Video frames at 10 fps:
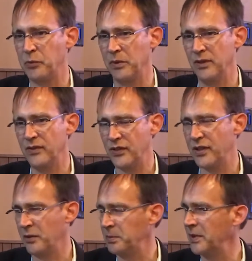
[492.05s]
but you've just
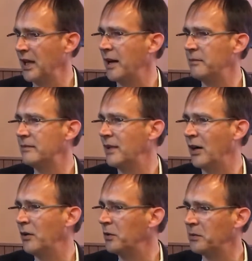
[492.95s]
opened up a
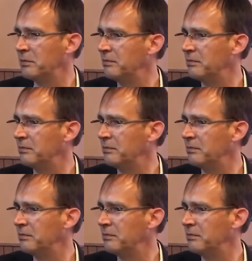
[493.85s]
whole